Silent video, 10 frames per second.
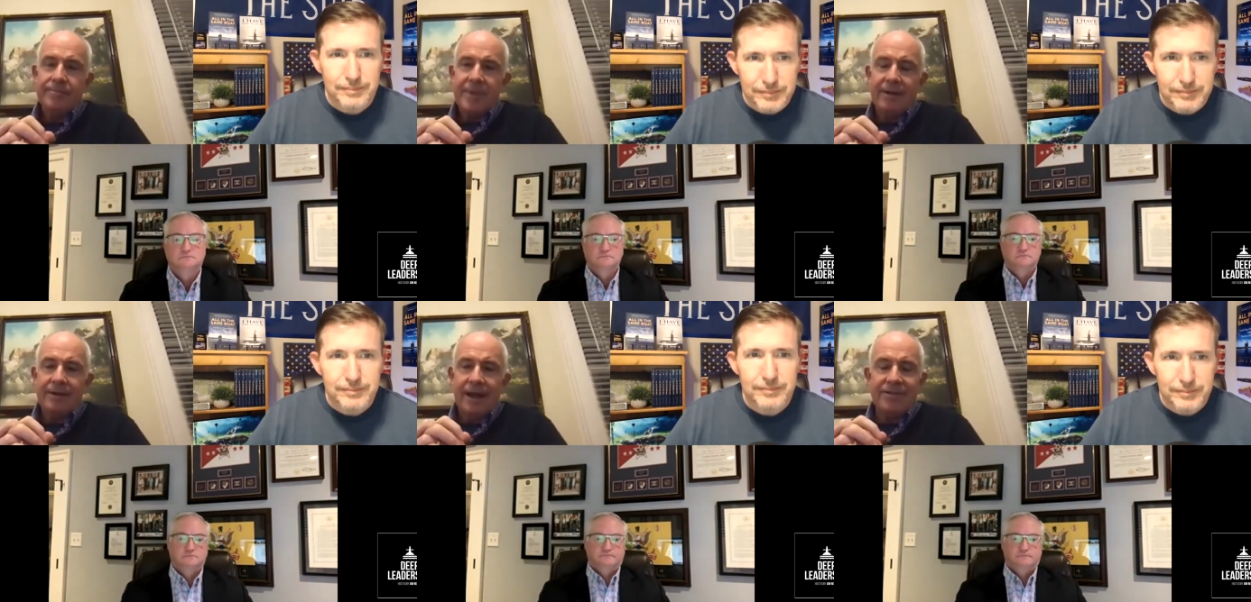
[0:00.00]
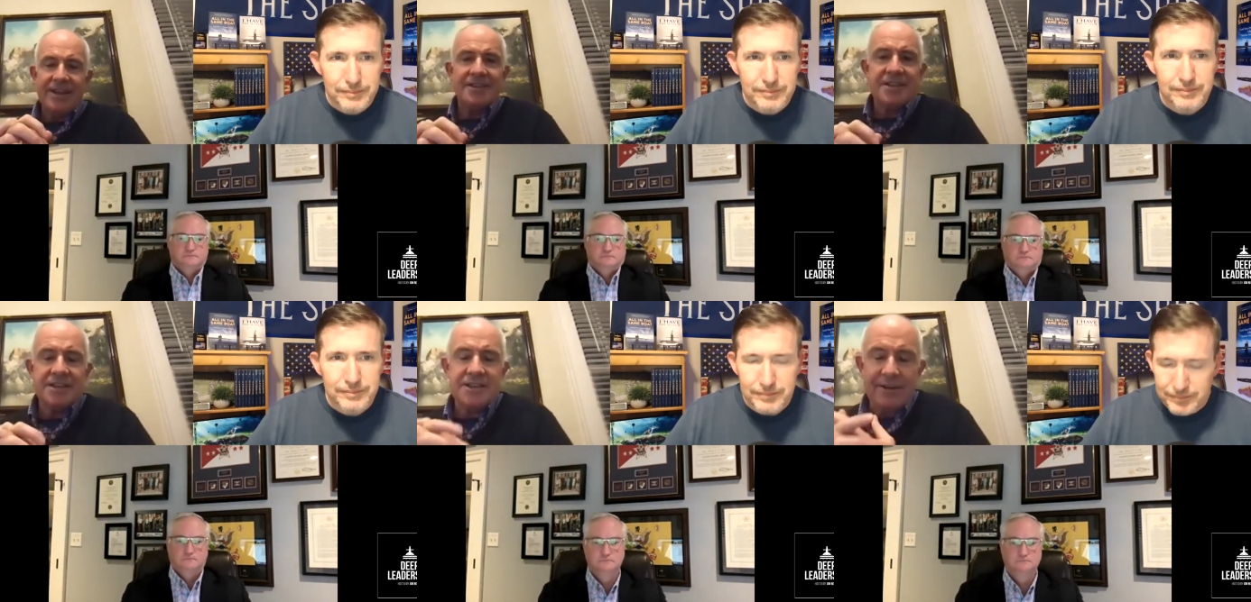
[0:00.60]
Speaker 1: And, and the
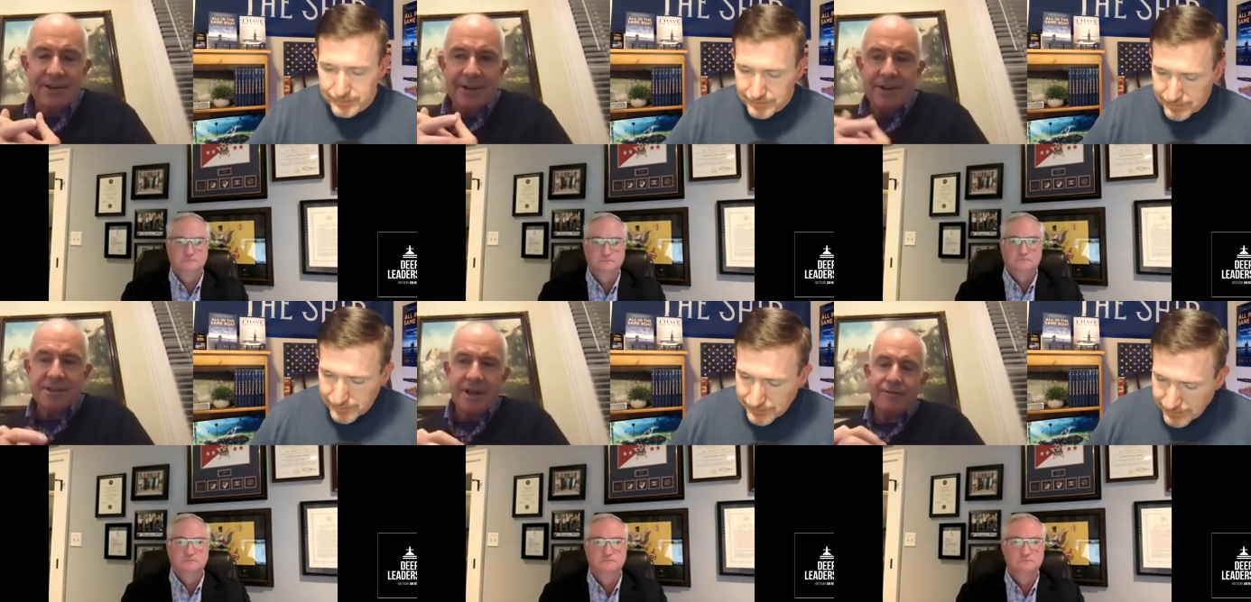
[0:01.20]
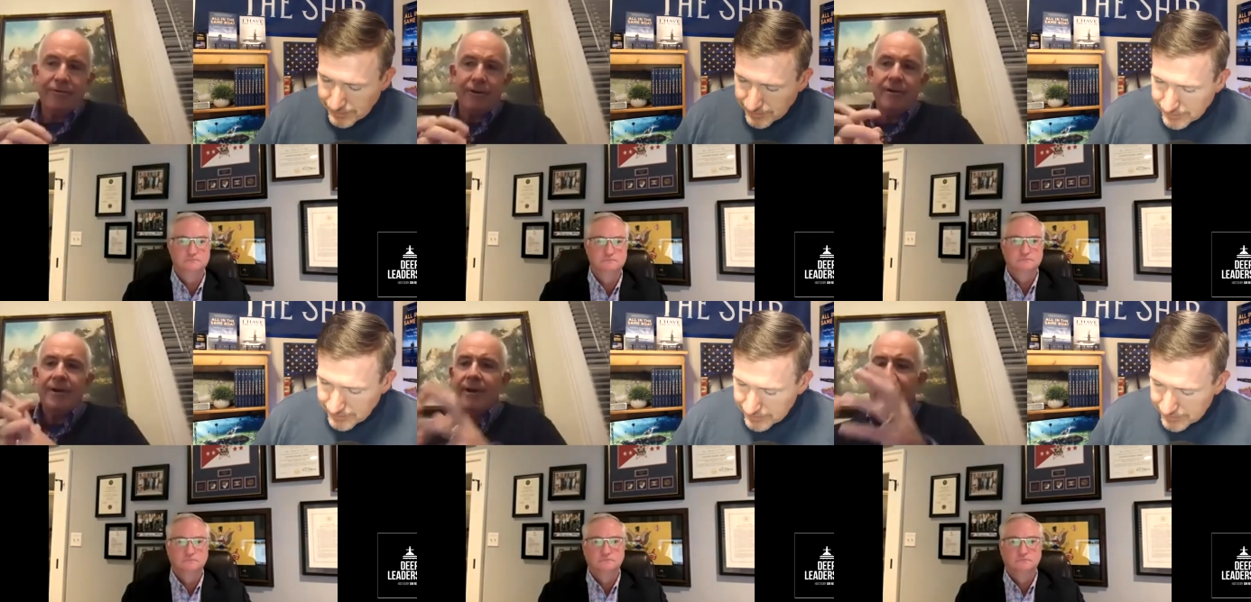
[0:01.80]
essence of it is that for
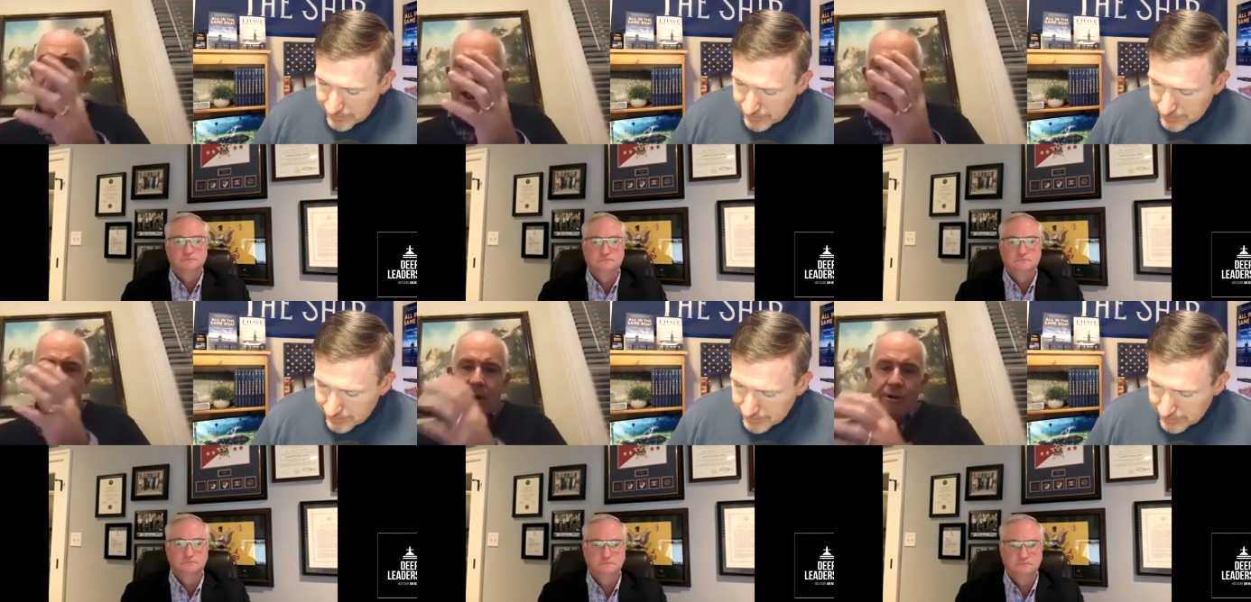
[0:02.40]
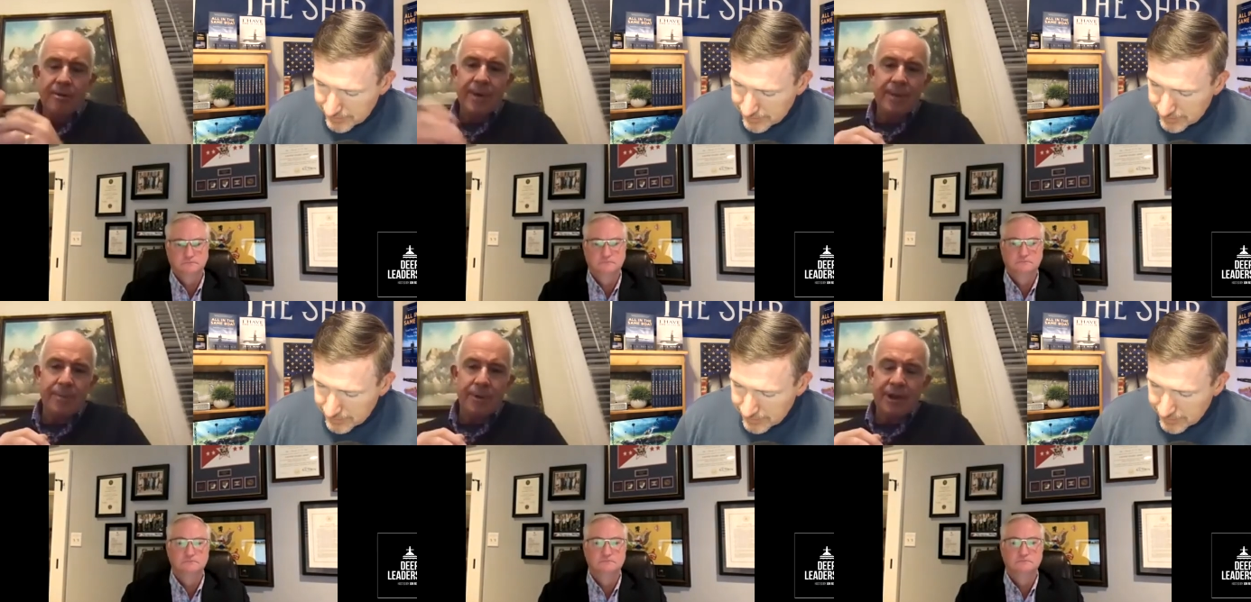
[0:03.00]
every 100
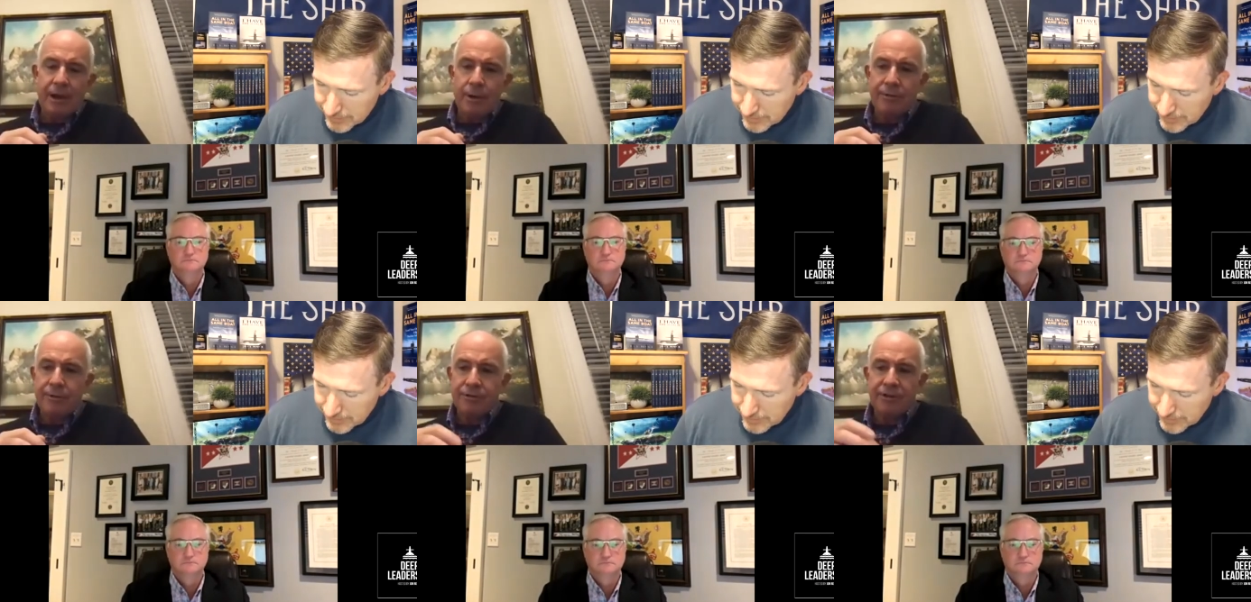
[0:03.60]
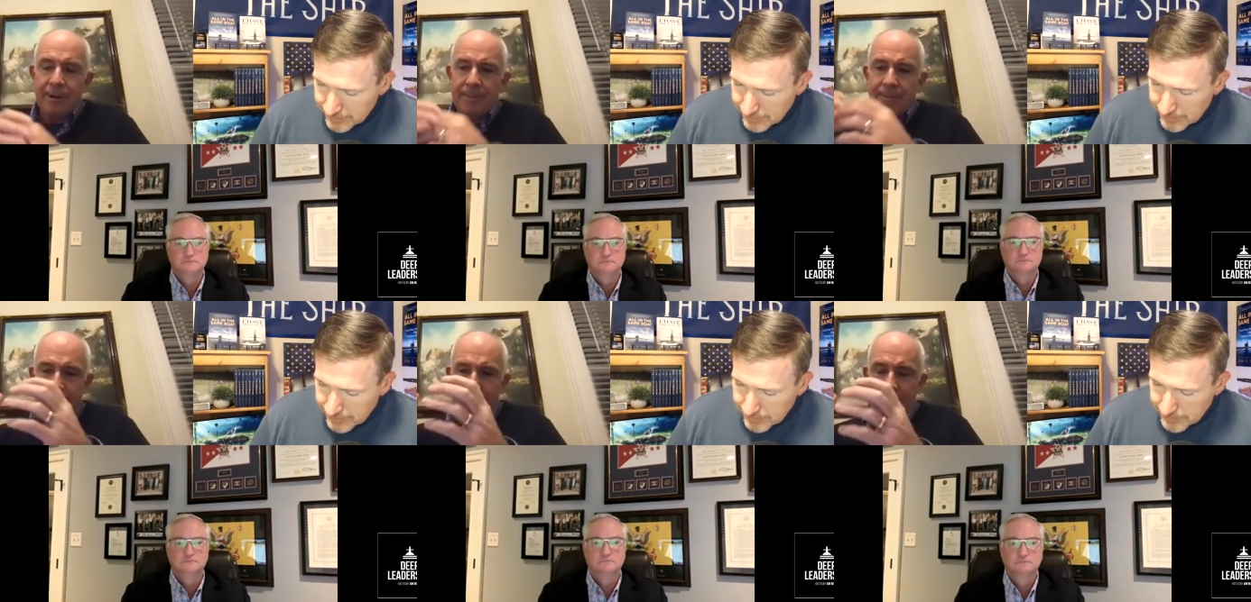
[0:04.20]
people that go through some
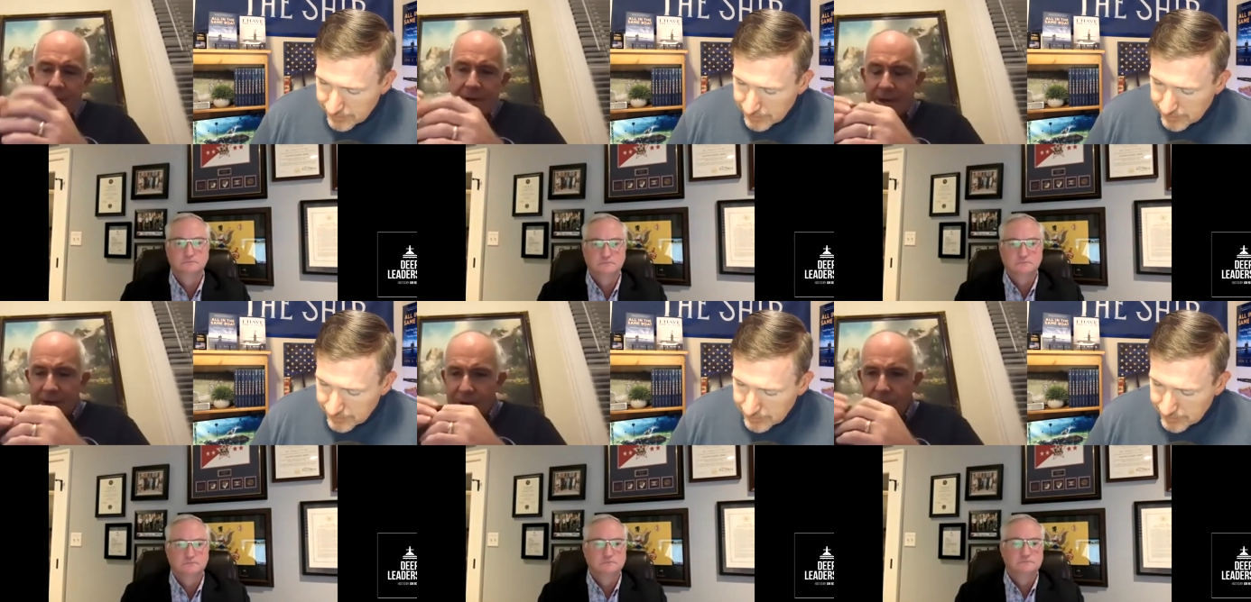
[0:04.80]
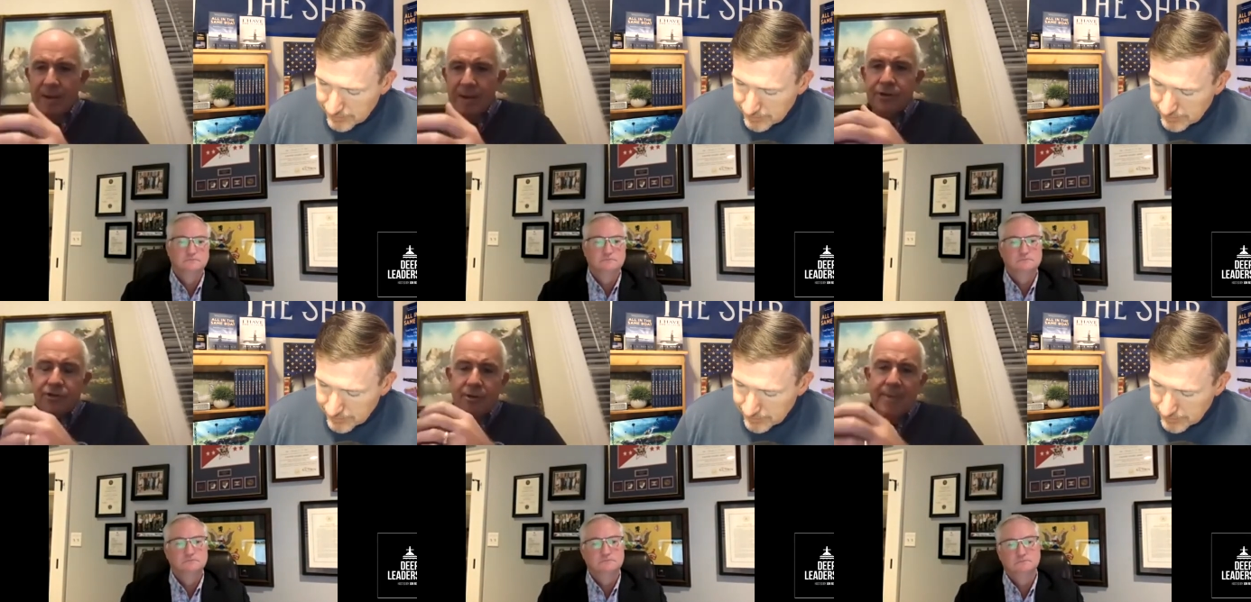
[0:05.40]
incredible
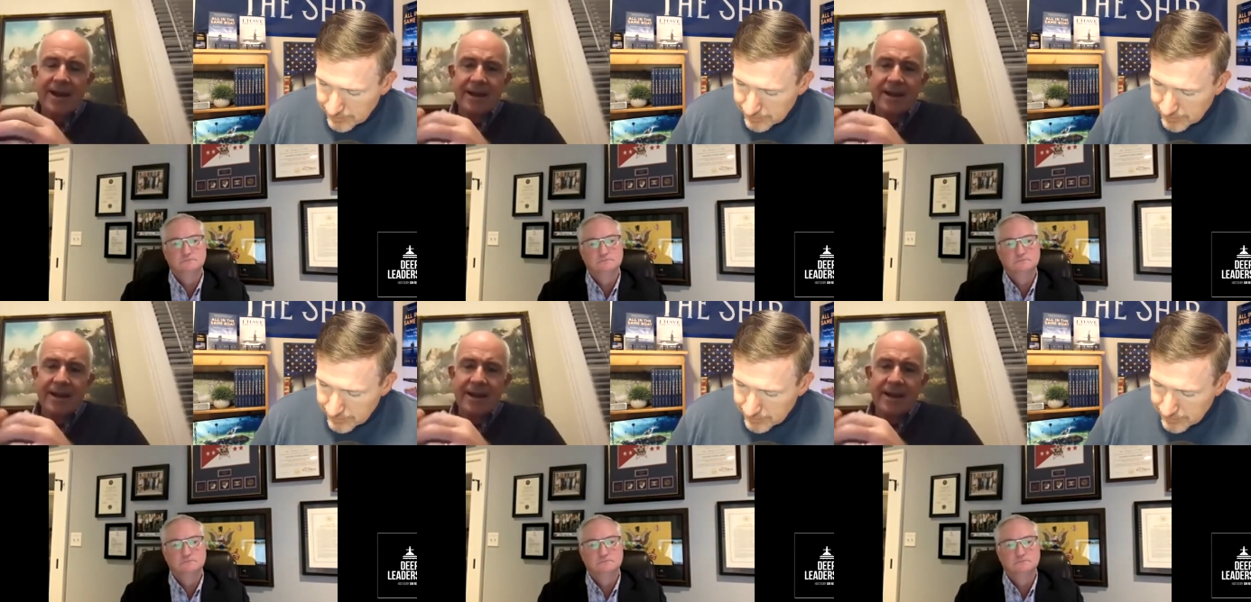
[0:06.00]
traumatic